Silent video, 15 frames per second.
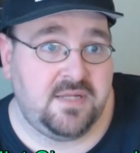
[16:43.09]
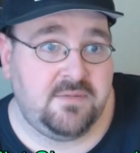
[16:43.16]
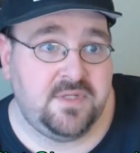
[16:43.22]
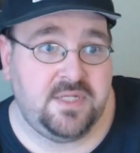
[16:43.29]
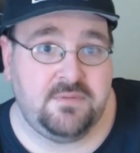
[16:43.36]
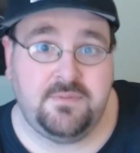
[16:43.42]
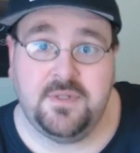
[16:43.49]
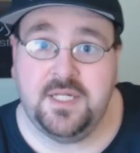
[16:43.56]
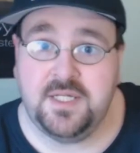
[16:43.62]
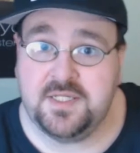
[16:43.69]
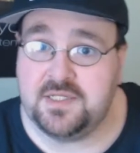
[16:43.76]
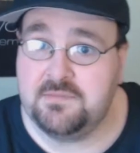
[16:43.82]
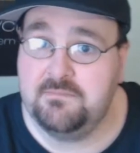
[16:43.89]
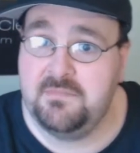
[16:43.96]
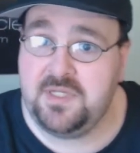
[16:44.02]
Even if it
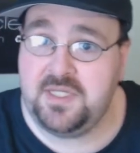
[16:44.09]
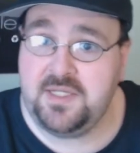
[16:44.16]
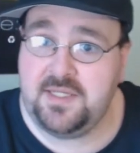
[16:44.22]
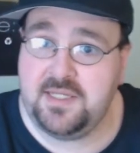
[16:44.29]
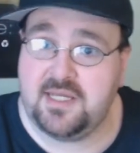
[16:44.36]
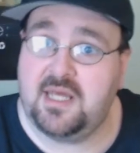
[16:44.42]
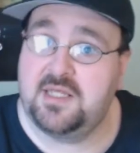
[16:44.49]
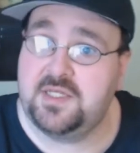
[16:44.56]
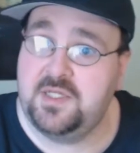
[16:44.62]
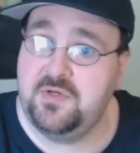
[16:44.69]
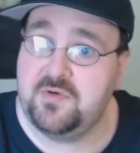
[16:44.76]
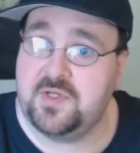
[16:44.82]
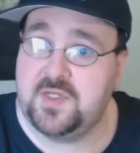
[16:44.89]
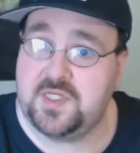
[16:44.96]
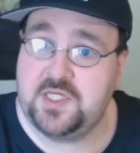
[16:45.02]
is a mint, I
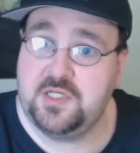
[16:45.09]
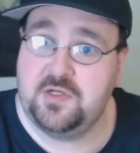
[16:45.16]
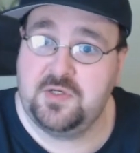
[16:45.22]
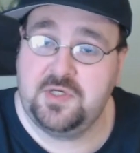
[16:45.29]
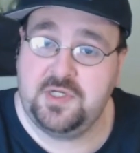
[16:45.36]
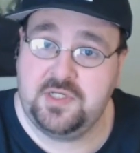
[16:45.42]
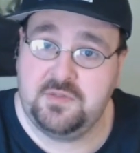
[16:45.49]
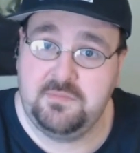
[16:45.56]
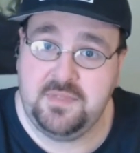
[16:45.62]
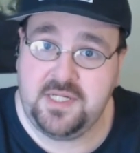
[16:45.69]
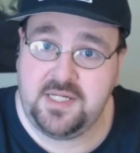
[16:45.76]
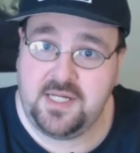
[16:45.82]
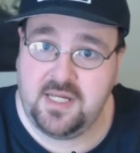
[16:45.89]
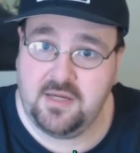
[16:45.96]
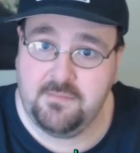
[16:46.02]
still consider it to
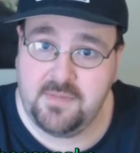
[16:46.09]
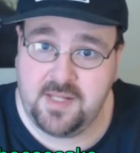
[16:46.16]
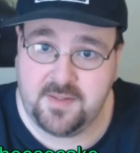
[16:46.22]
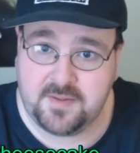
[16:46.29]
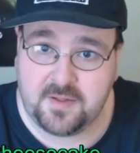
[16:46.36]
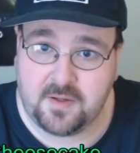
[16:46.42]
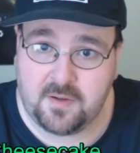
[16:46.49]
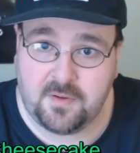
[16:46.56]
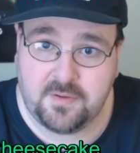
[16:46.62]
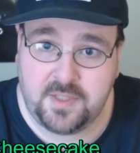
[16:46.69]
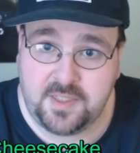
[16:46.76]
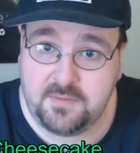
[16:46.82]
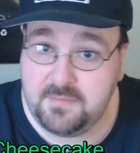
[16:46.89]
be a menthol,